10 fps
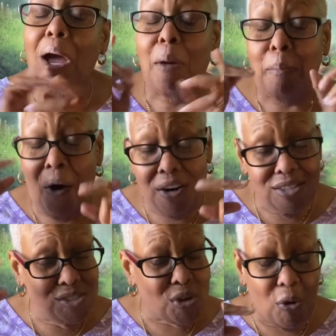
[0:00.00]
a part of
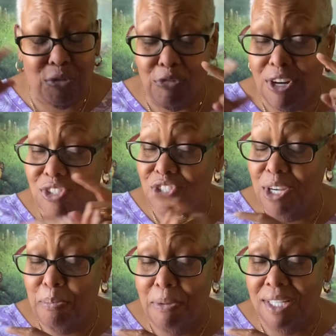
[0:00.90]
this whole
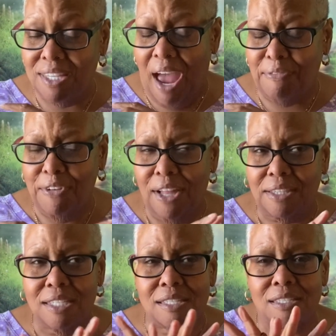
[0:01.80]
friendship. I feel like
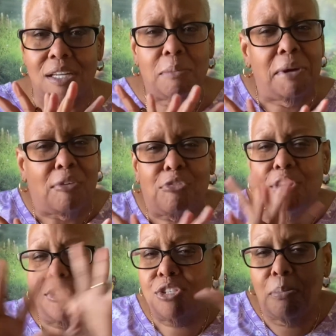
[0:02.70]
this is going to be a
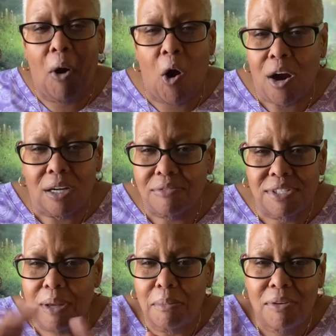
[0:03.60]
friendship arc
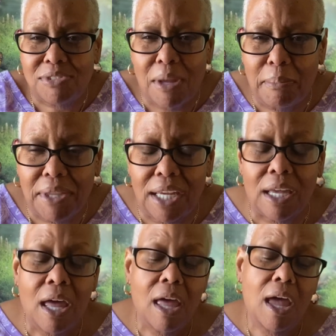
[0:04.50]
of something.
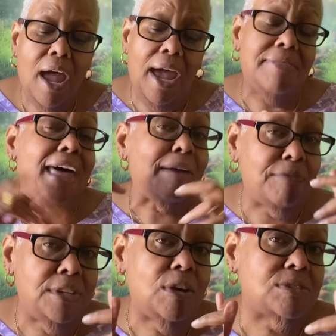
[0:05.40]
And that
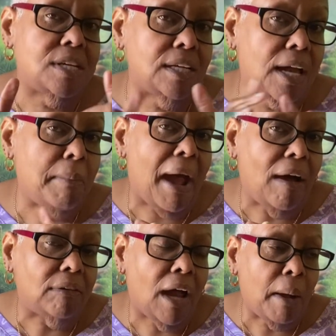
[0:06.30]
video is going to come
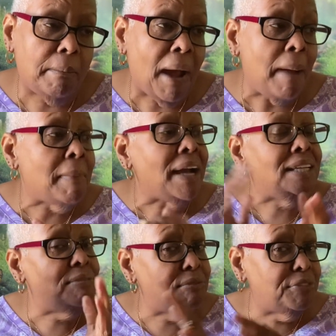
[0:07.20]
out. I might
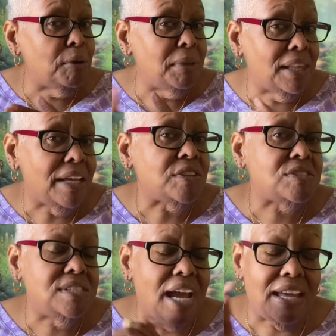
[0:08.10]
even film it later
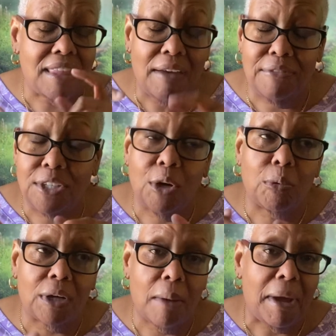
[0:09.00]
today, and that video
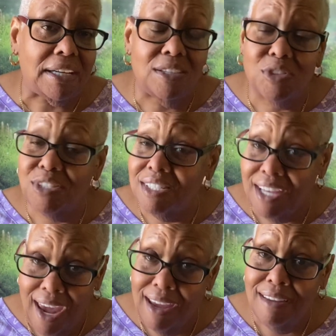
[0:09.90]
will come out either
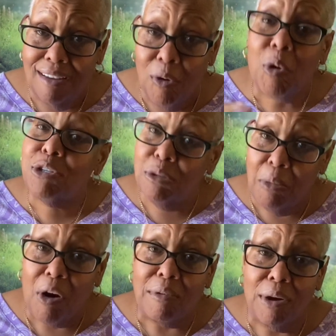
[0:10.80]
today or
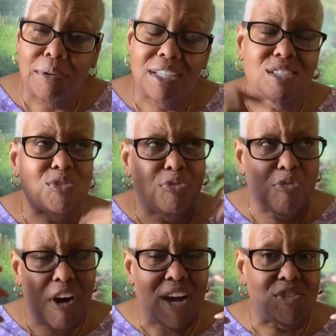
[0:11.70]
tomorrow because it's
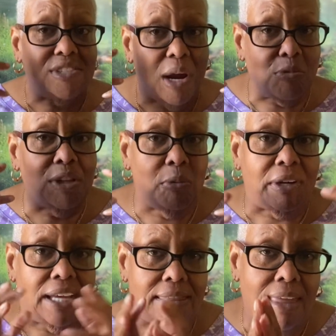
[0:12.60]
fresh and I really want
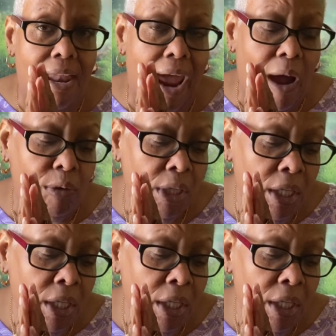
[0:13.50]
to get that out.